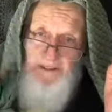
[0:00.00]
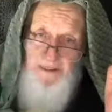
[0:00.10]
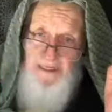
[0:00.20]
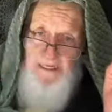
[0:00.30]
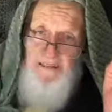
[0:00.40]
to
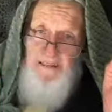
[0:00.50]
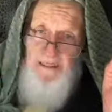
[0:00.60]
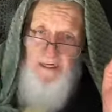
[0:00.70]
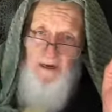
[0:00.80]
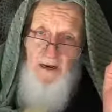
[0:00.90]
things
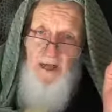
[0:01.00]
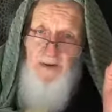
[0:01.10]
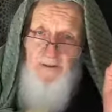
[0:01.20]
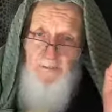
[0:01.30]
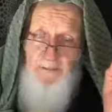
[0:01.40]
that a lot
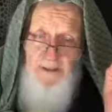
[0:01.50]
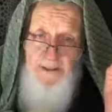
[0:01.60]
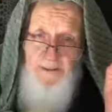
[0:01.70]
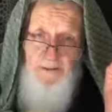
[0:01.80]
of the priests or